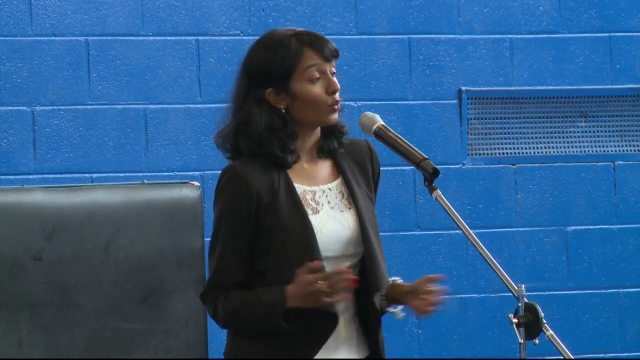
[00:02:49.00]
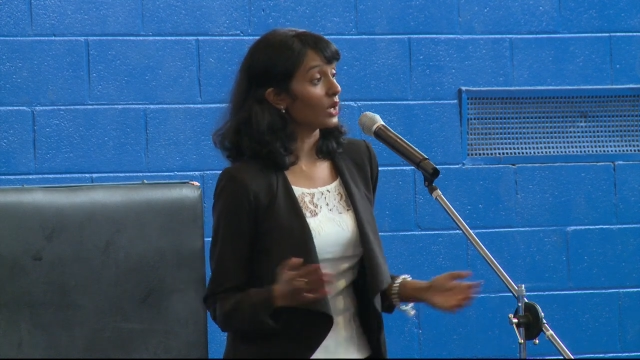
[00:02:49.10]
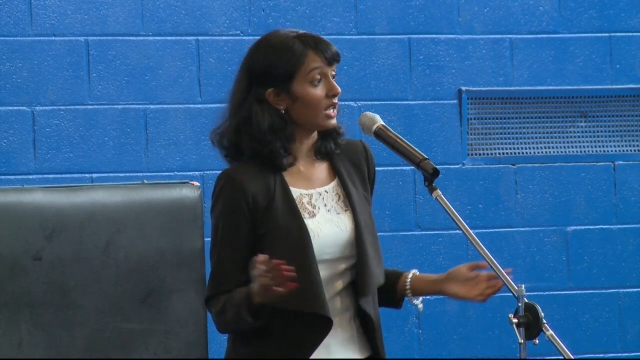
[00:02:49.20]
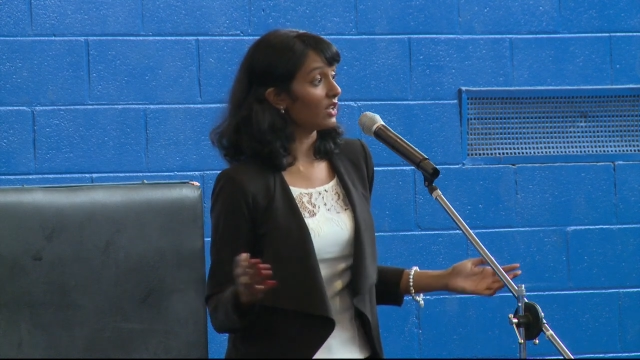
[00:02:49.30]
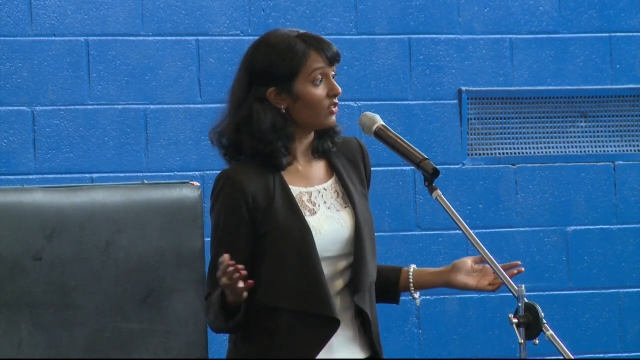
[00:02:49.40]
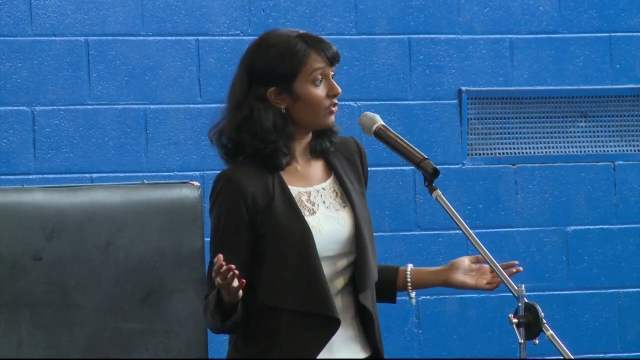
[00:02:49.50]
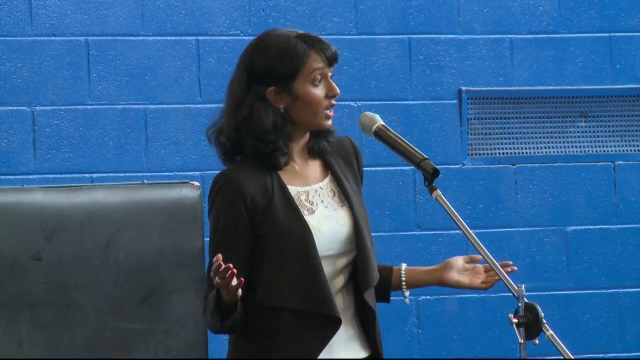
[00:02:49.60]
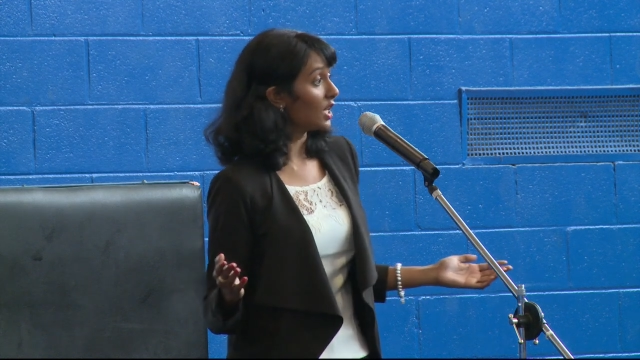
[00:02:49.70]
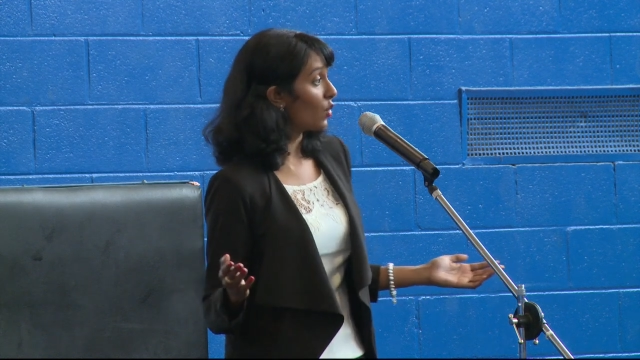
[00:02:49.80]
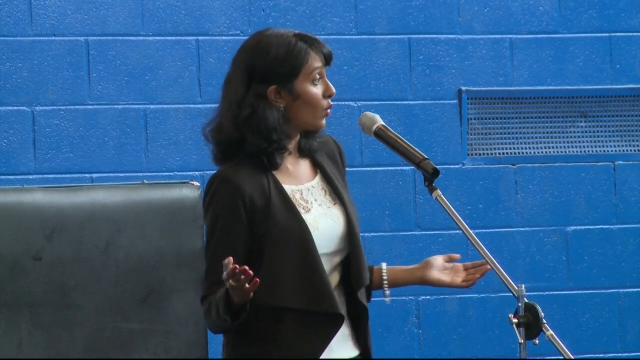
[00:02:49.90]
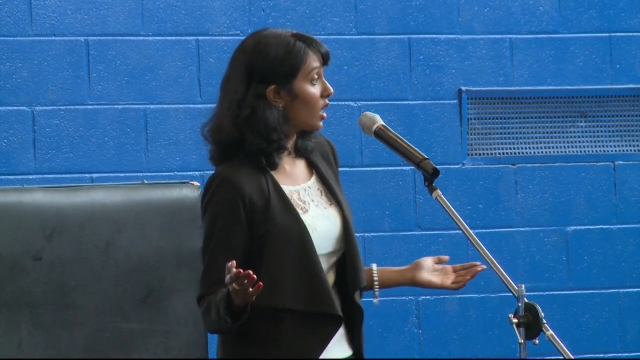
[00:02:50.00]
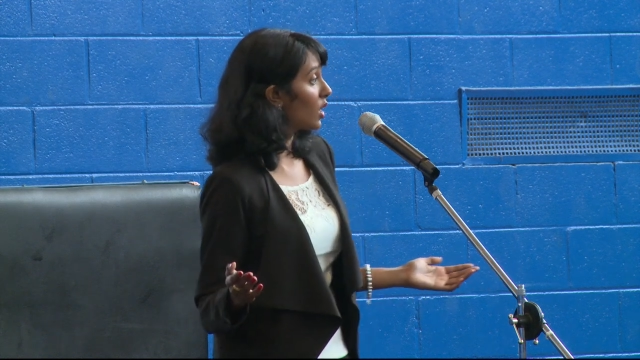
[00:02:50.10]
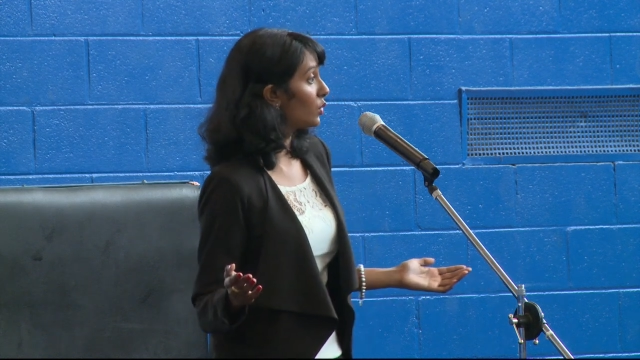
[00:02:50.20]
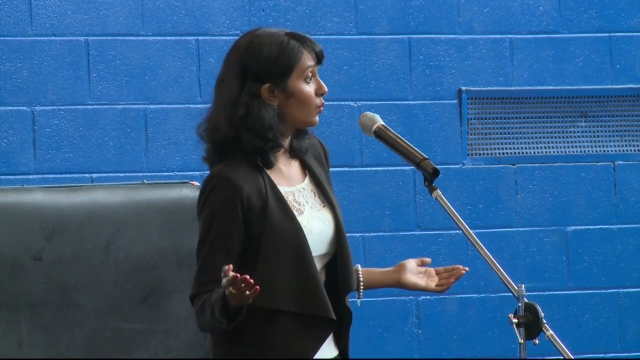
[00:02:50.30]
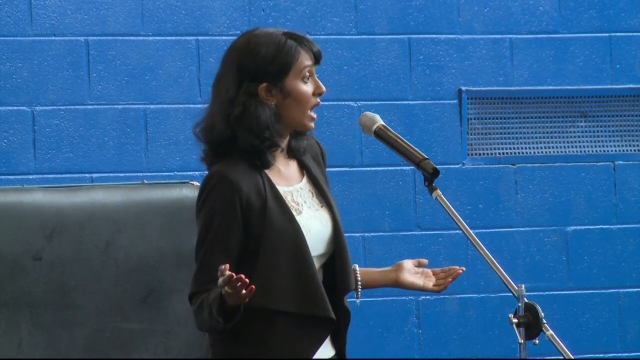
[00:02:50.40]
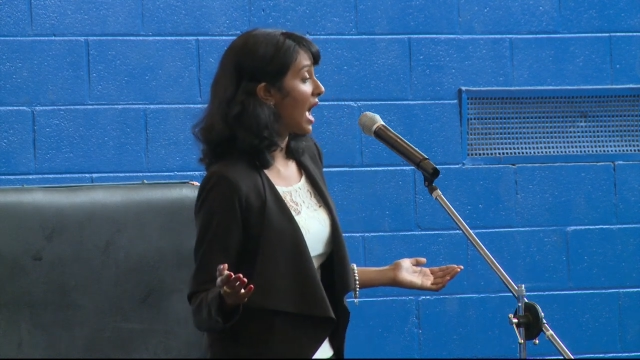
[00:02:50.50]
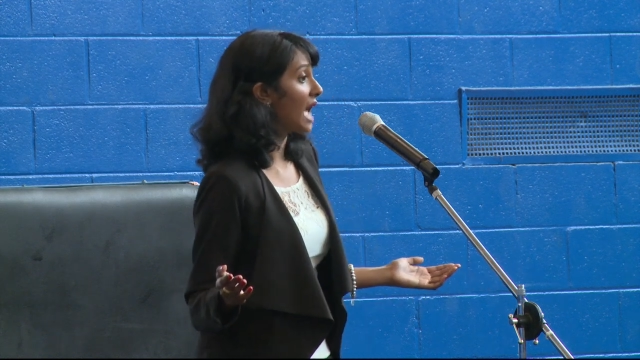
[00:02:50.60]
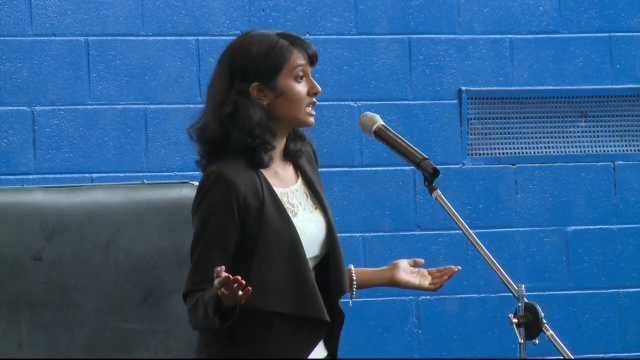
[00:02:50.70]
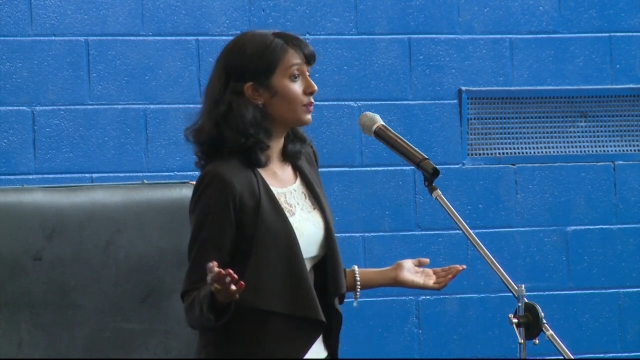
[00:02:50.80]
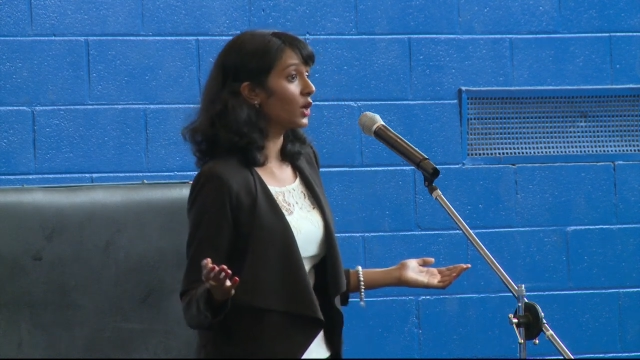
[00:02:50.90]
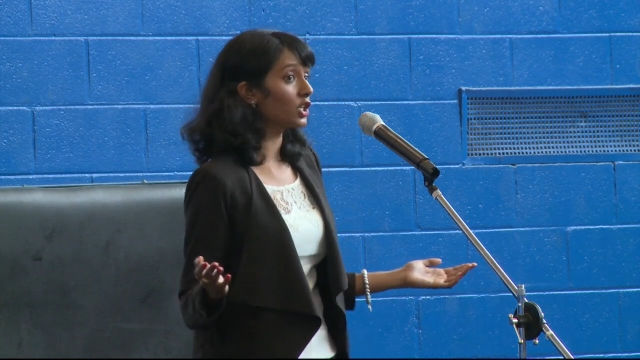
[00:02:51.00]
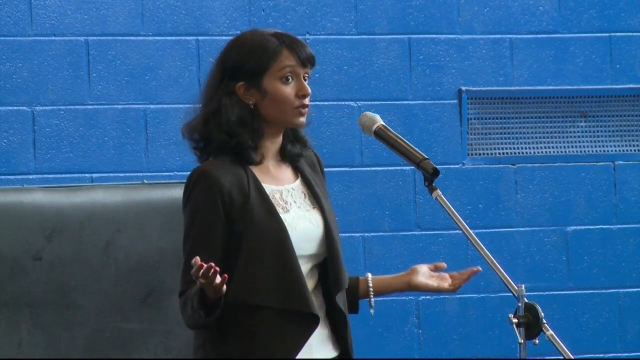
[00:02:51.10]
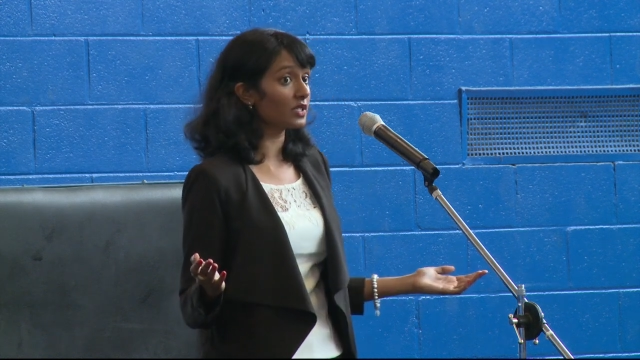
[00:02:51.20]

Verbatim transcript: We live in a world where antibiotic